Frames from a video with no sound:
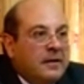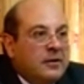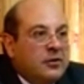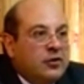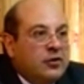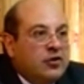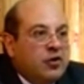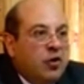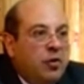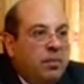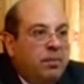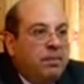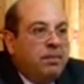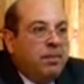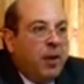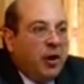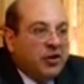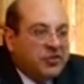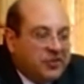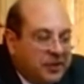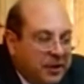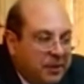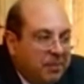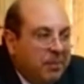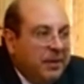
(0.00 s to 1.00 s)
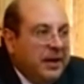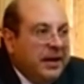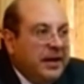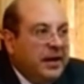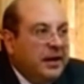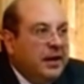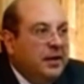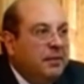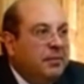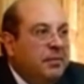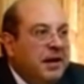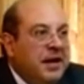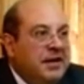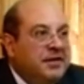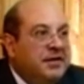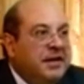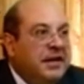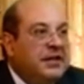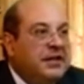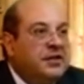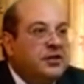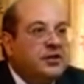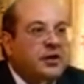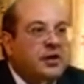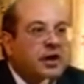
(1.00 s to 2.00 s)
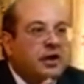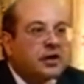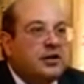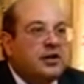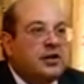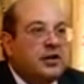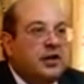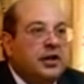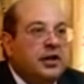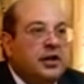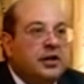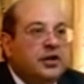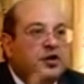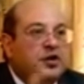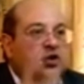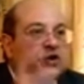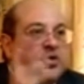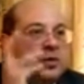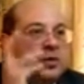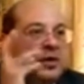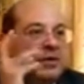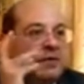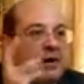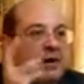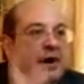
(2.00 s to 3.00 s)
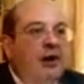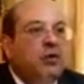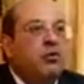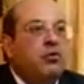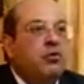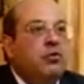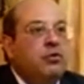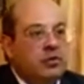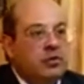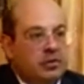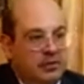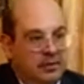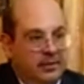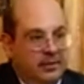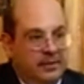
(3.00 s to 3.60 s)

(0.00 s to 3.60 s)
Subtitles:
So possibly basic structure is to be found